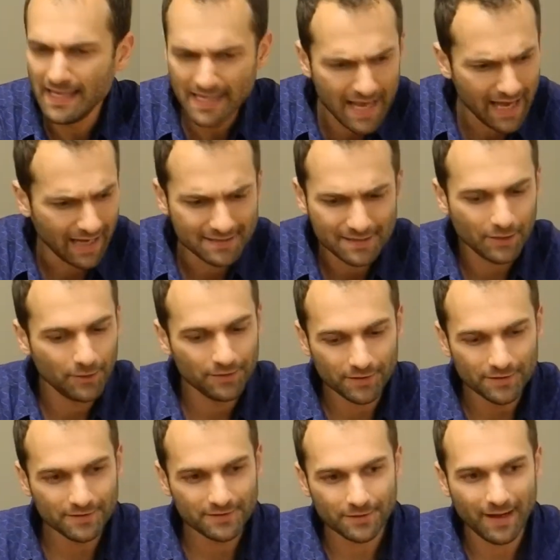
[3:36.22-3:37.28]
Yeah,
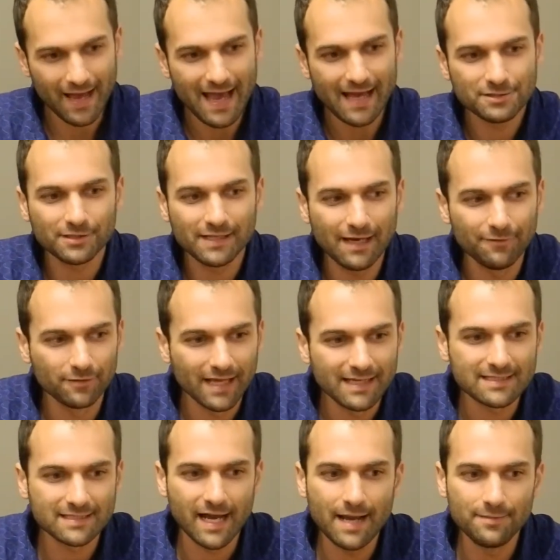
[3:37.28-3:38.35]
so I actually have
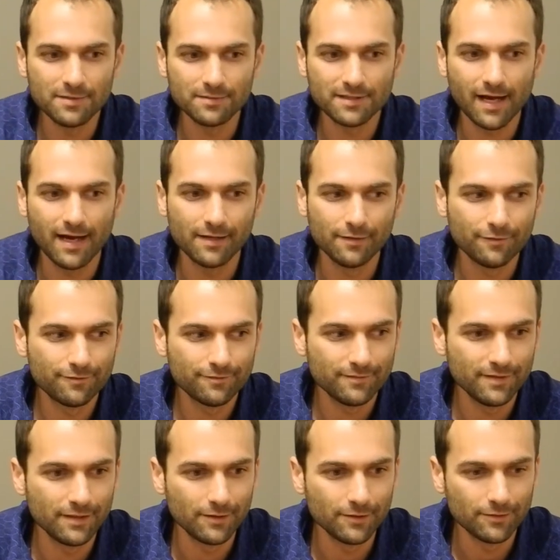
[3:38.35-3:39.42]
less time to kind of,
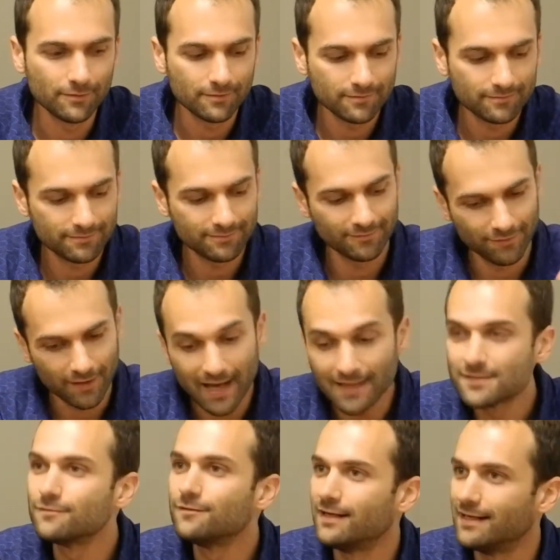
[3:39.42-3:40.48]

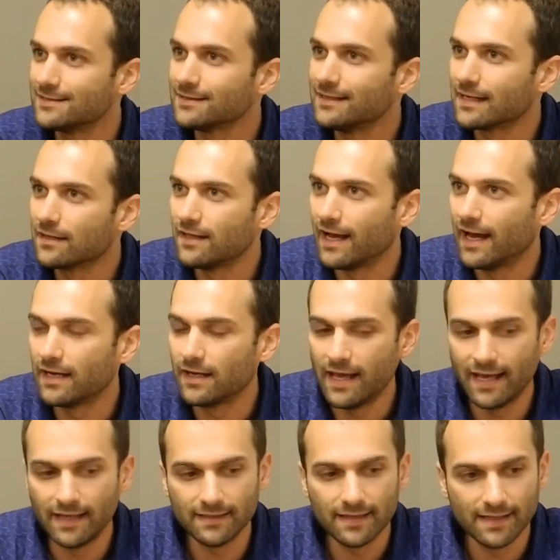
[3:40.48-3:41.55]
philosophize like that.
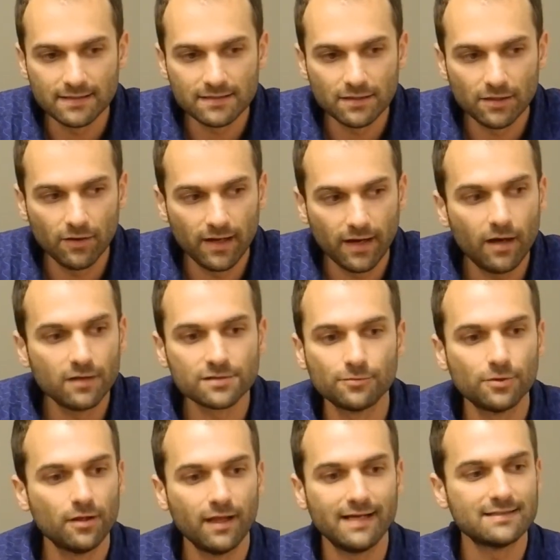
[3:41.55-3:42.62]
And I also
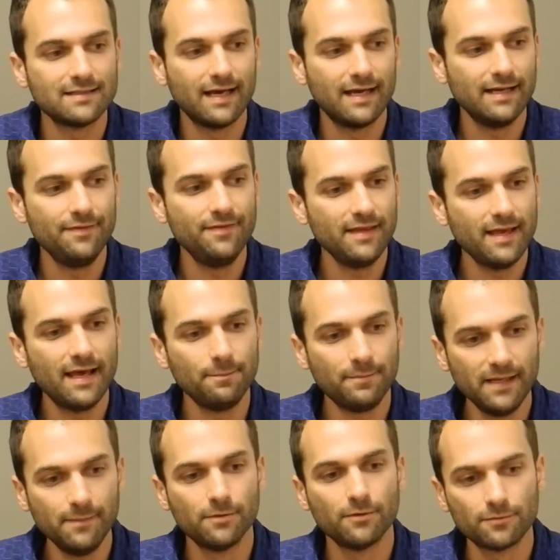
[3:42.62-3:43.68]
realize that in the end,
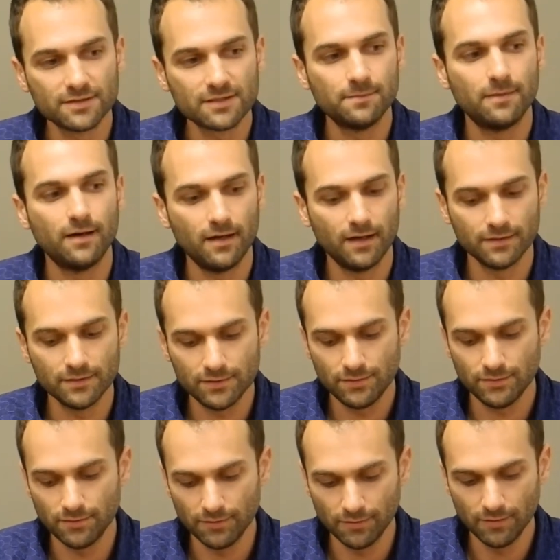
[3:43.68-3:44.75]
people respond
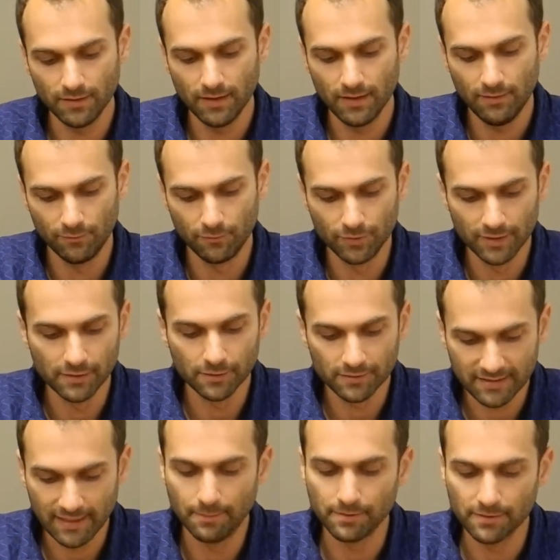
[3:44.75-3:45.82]
to real
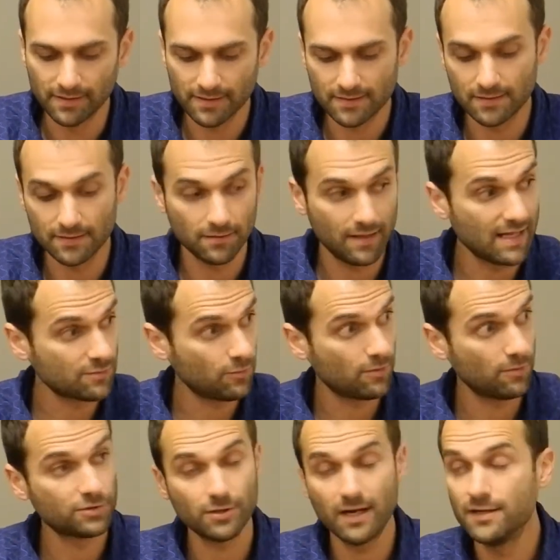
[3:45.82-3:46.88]
templates, and so that's what
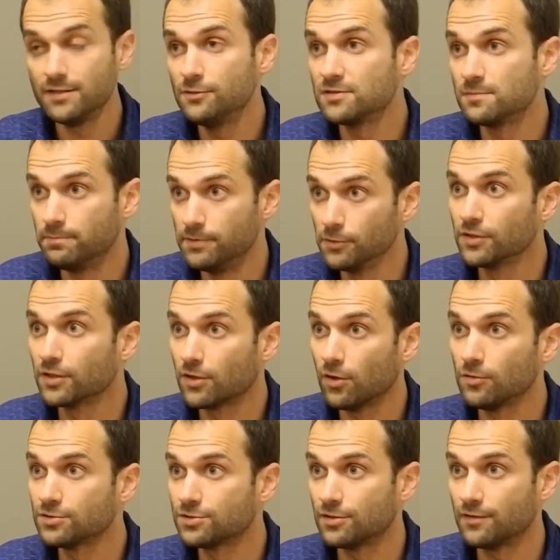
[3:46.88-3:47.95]
we're trying to do, is build a
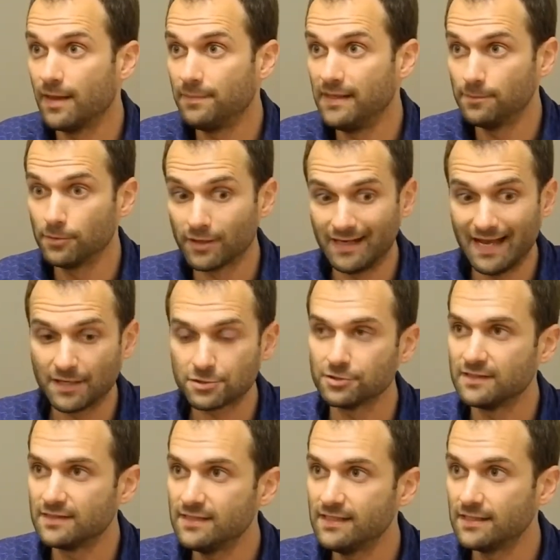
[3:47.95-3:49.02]
culture that people can
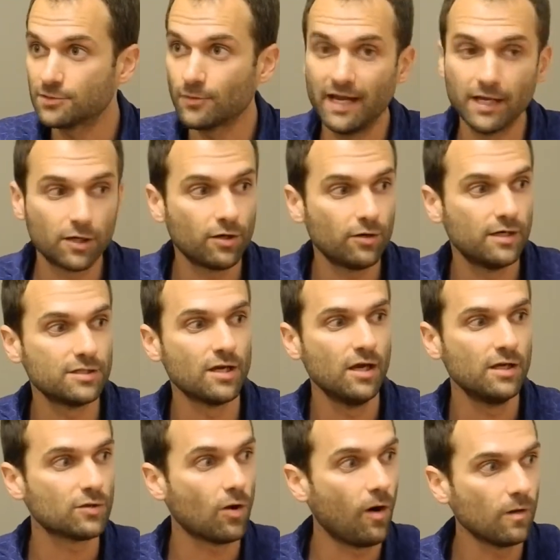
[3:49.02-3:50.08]
actually see. So I encourage,
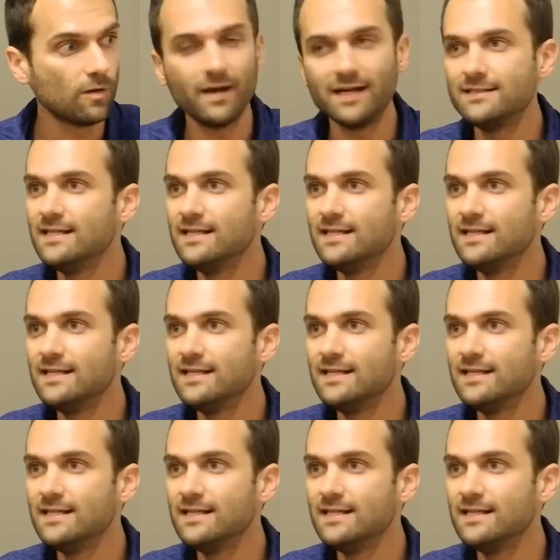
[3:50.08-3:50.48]
all of my team.